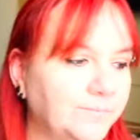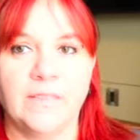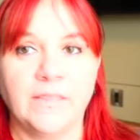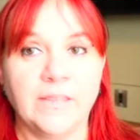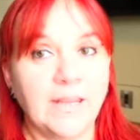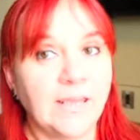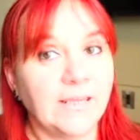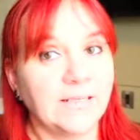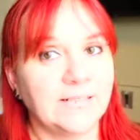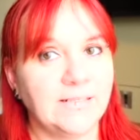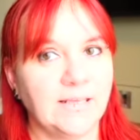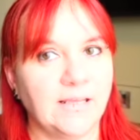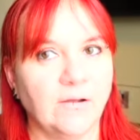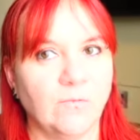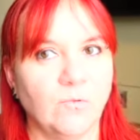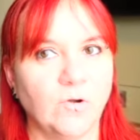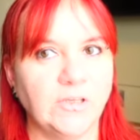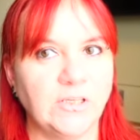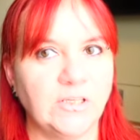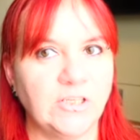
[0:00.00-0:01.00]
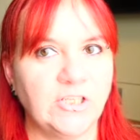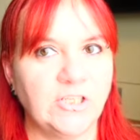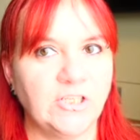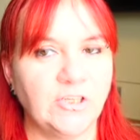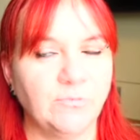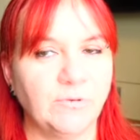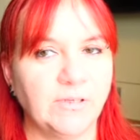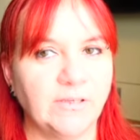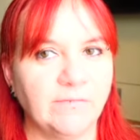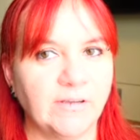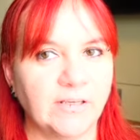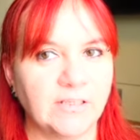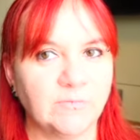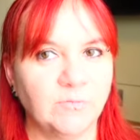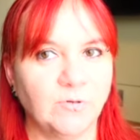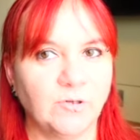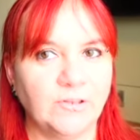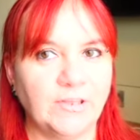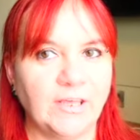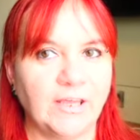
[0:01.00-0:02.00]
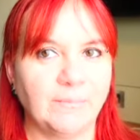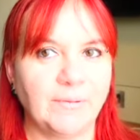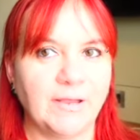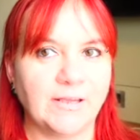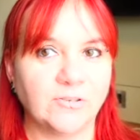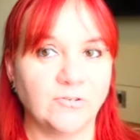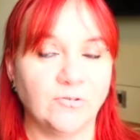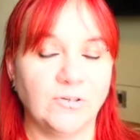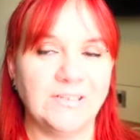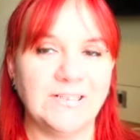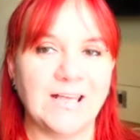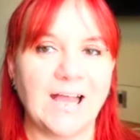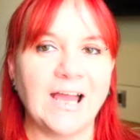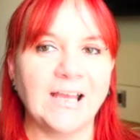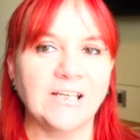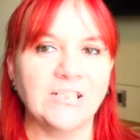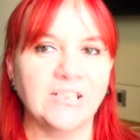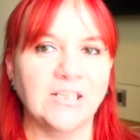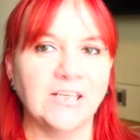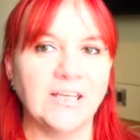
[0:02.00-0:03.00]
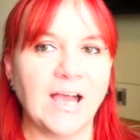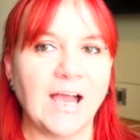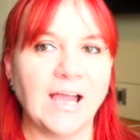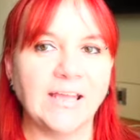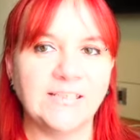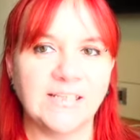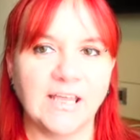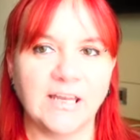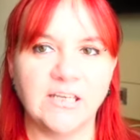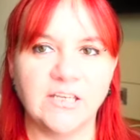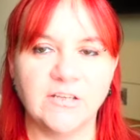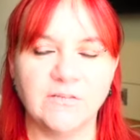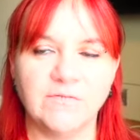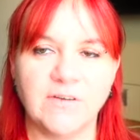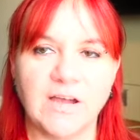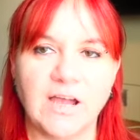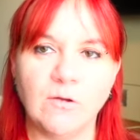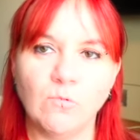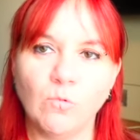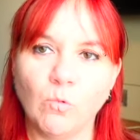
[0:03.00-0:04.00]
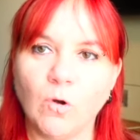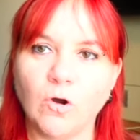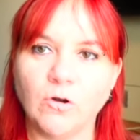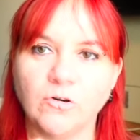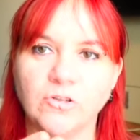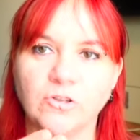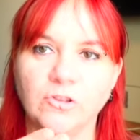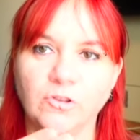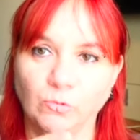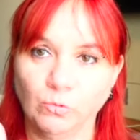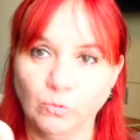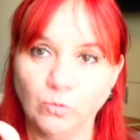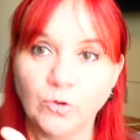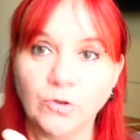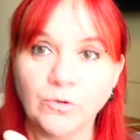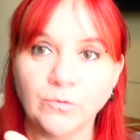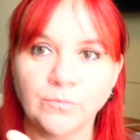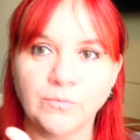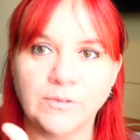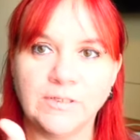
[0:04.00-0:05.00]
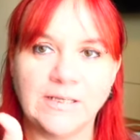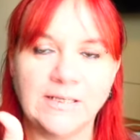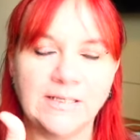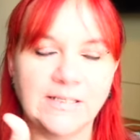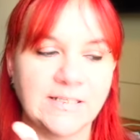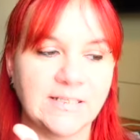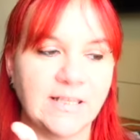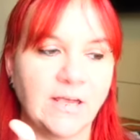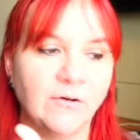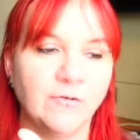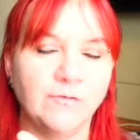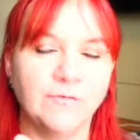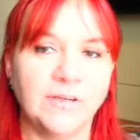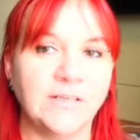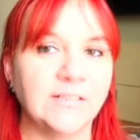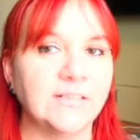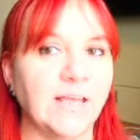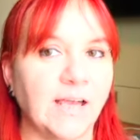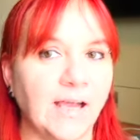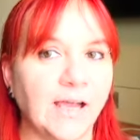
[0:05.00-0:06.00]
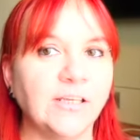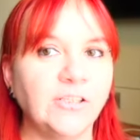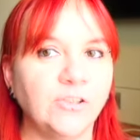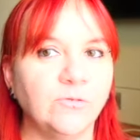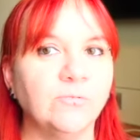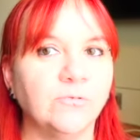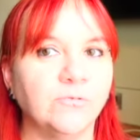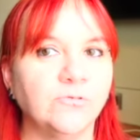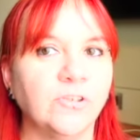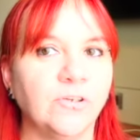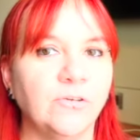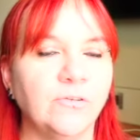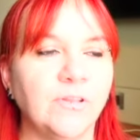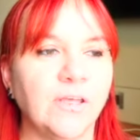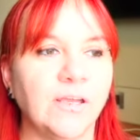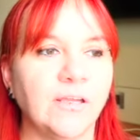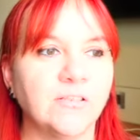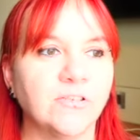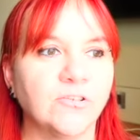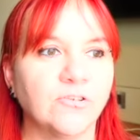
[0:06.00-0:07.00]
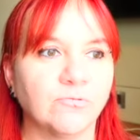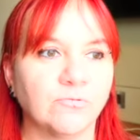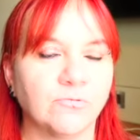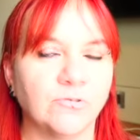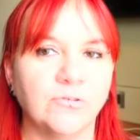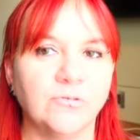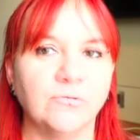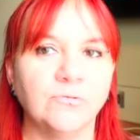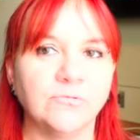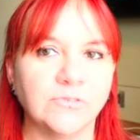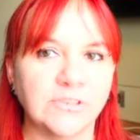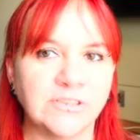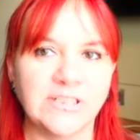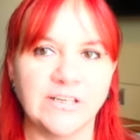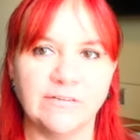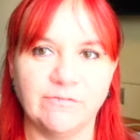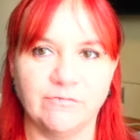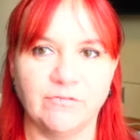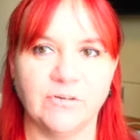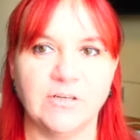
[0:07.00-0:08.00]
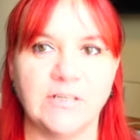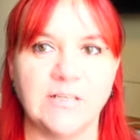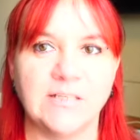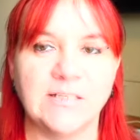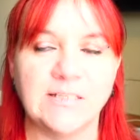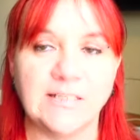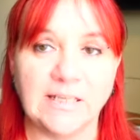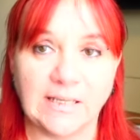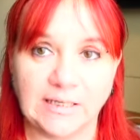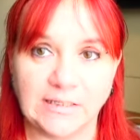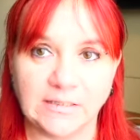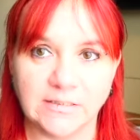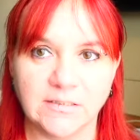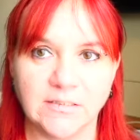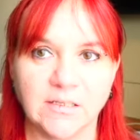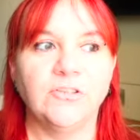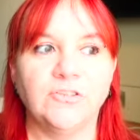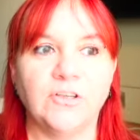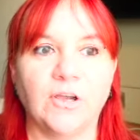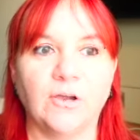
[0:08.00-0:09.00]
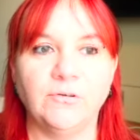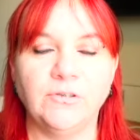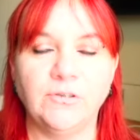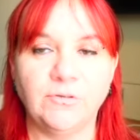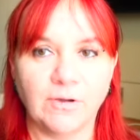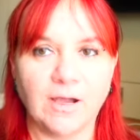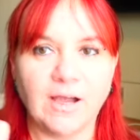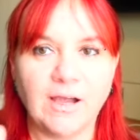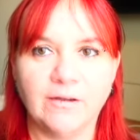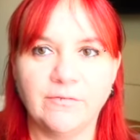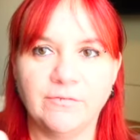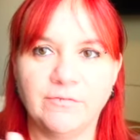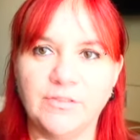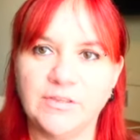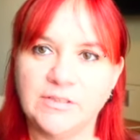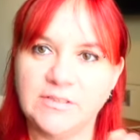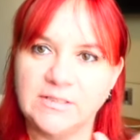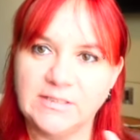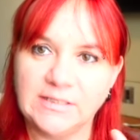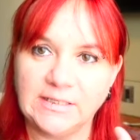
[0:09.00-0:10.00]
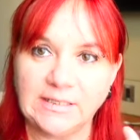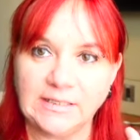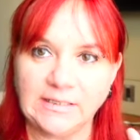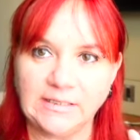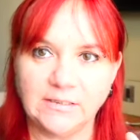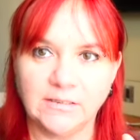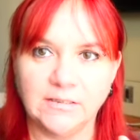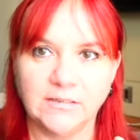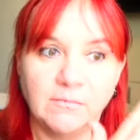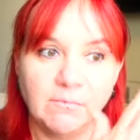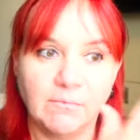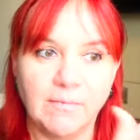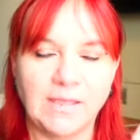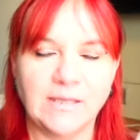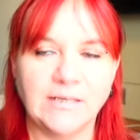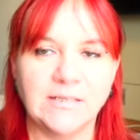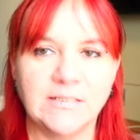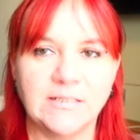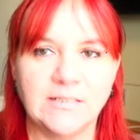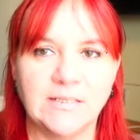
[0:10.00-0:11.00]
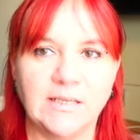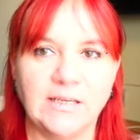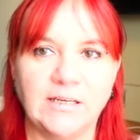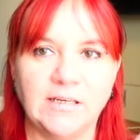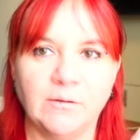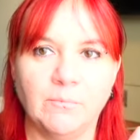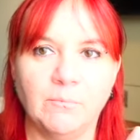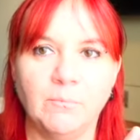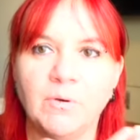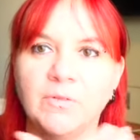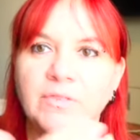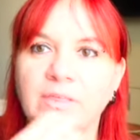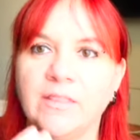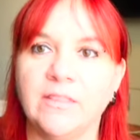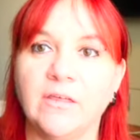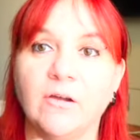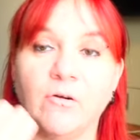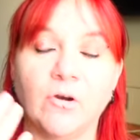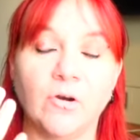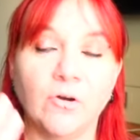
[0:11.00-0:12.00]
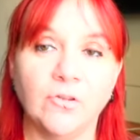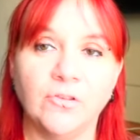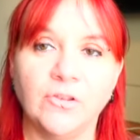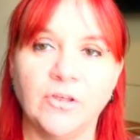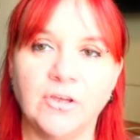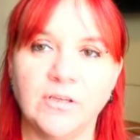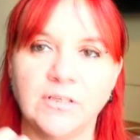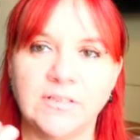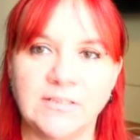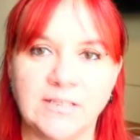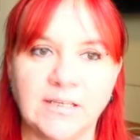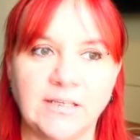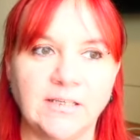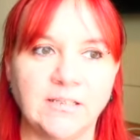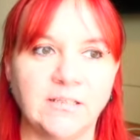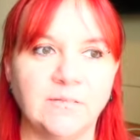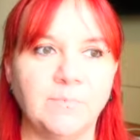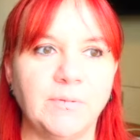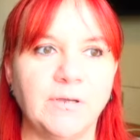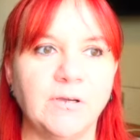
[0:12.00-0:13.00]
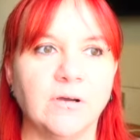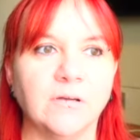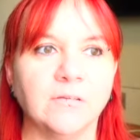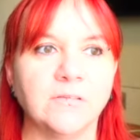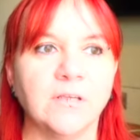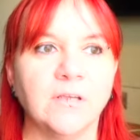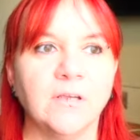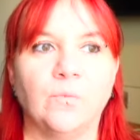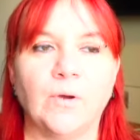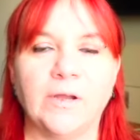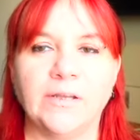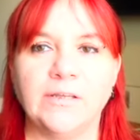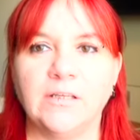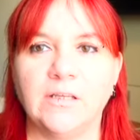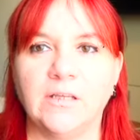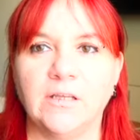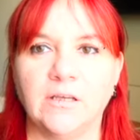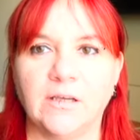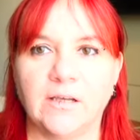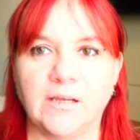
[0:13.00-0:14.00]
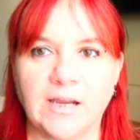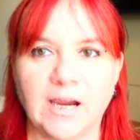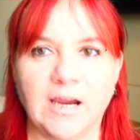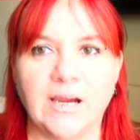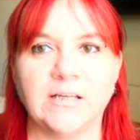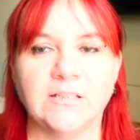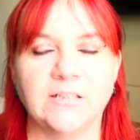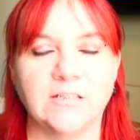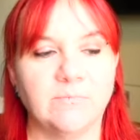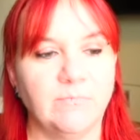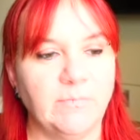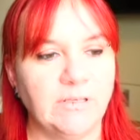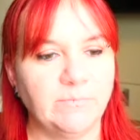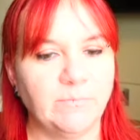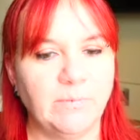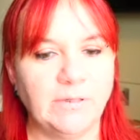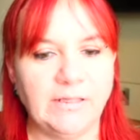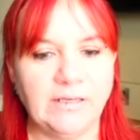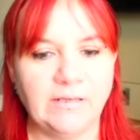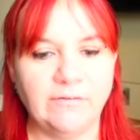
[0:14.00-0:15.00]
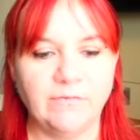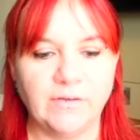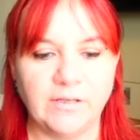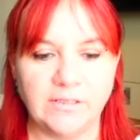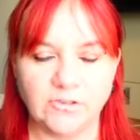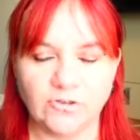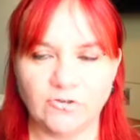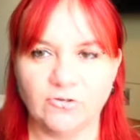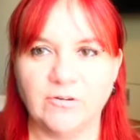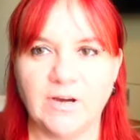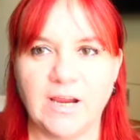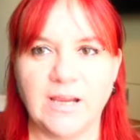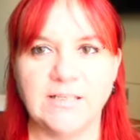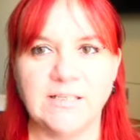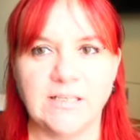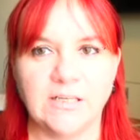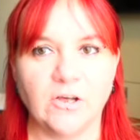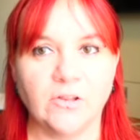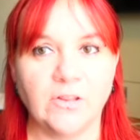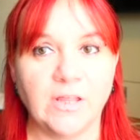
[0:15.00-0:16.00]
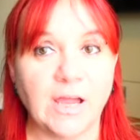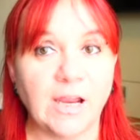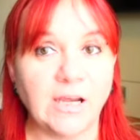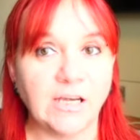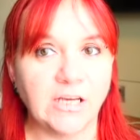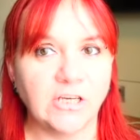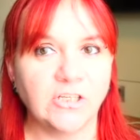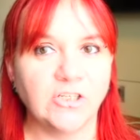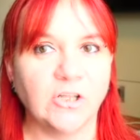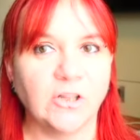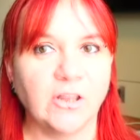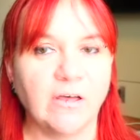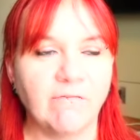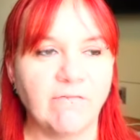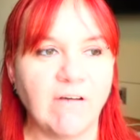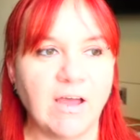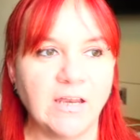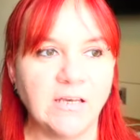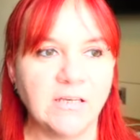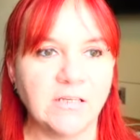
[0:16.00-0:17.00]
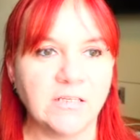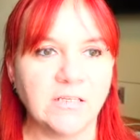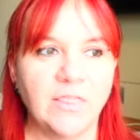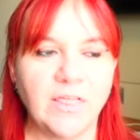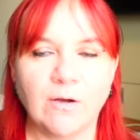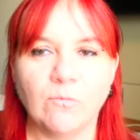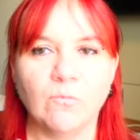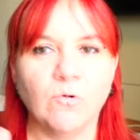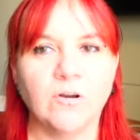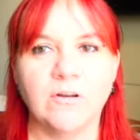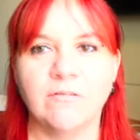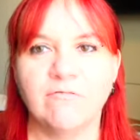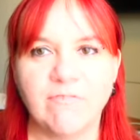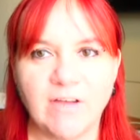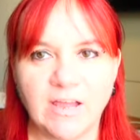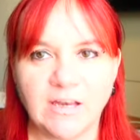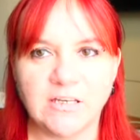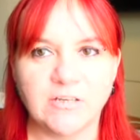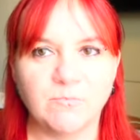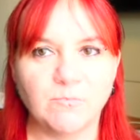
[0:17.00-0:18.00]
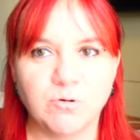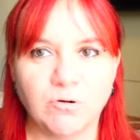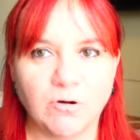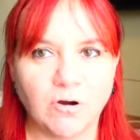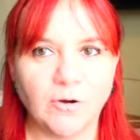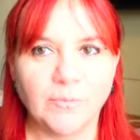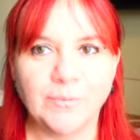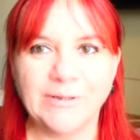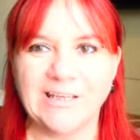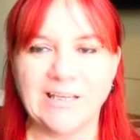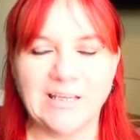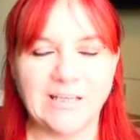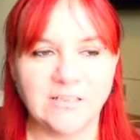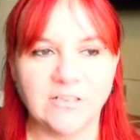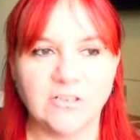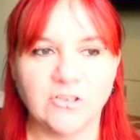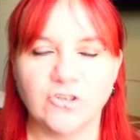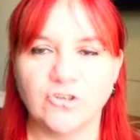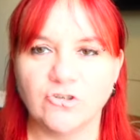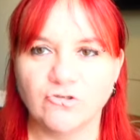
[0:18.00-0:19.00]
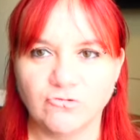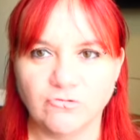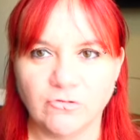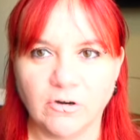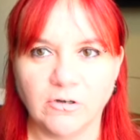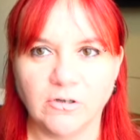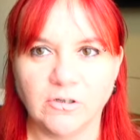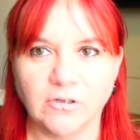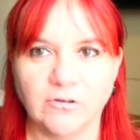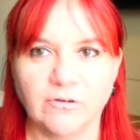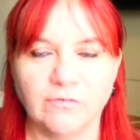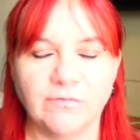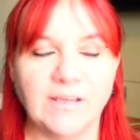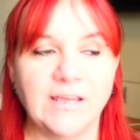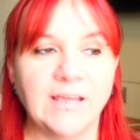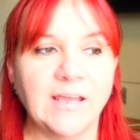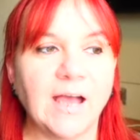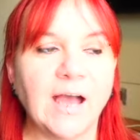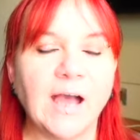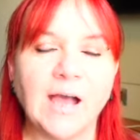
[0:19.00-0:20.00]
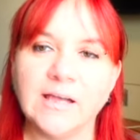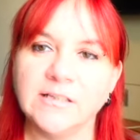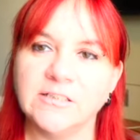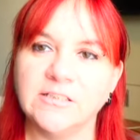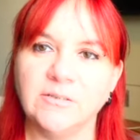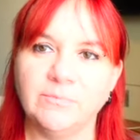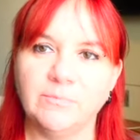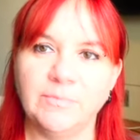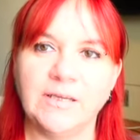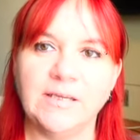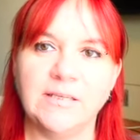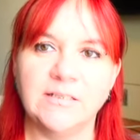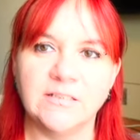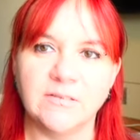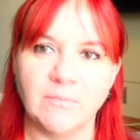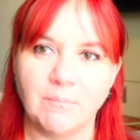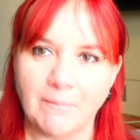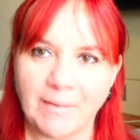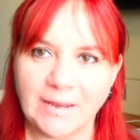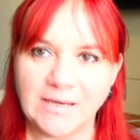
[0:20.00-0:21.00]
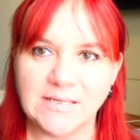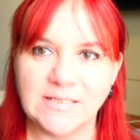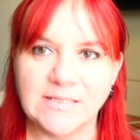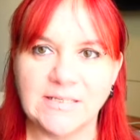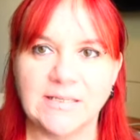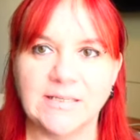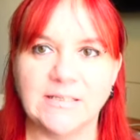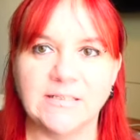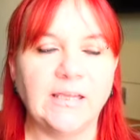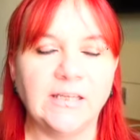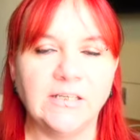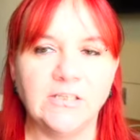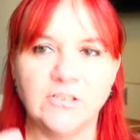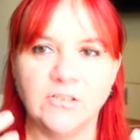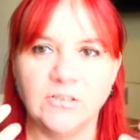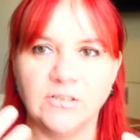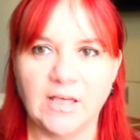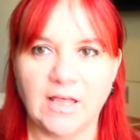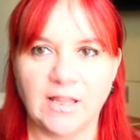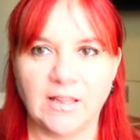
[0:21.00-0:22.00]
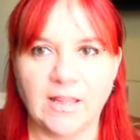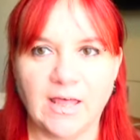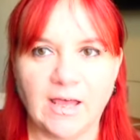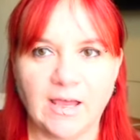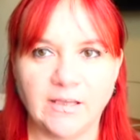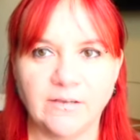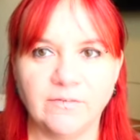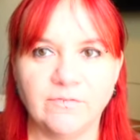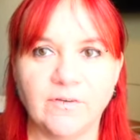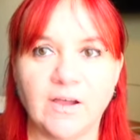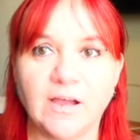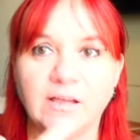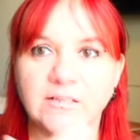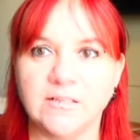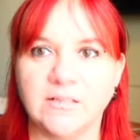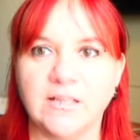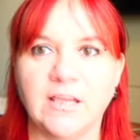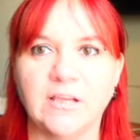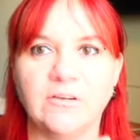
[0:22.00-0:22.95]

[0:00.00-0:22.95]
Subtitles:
The next thing I want you to do when you've explored their backstory is actually identify what the wound itself is, and you will do this through different scenes. So you have the scene, the main scene, but then there are other scenes, because when a character's misbelief is created on that initial event, that one event probably isn't strong enough. It has to be cemented into their life as they